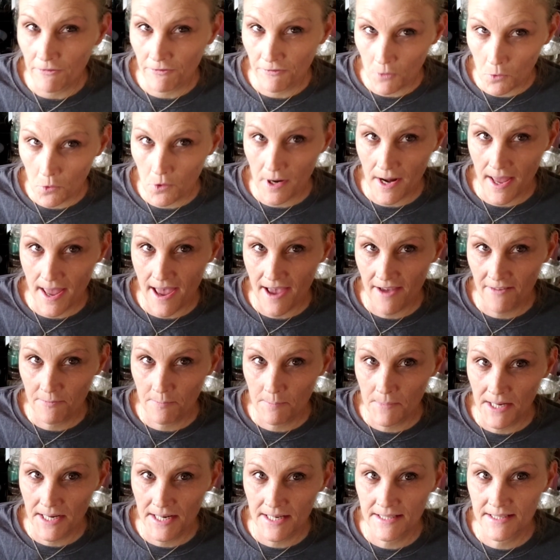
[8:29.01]
4.5
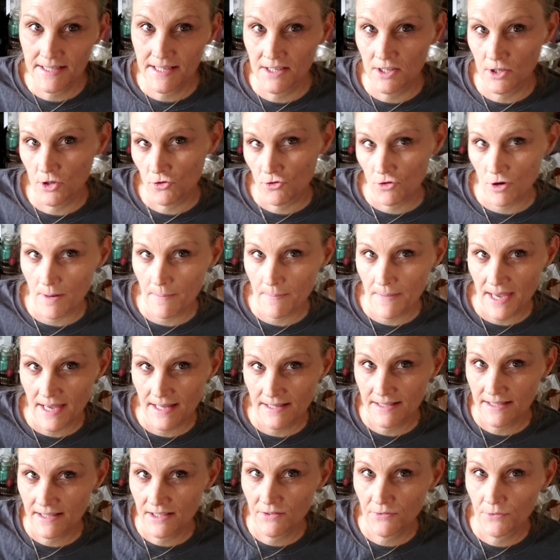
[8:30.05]
minutes and the
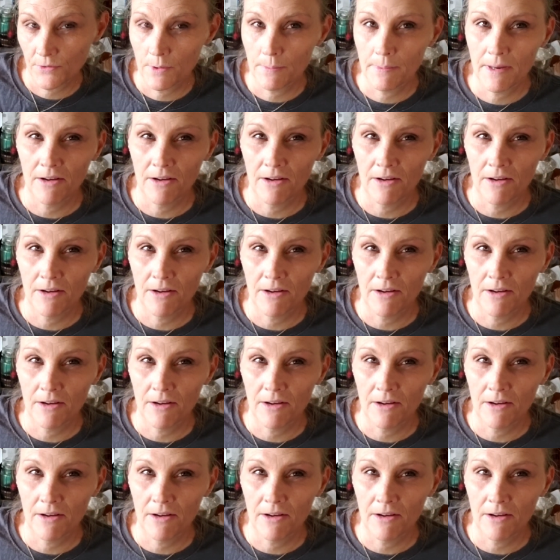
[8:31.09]
drumettes for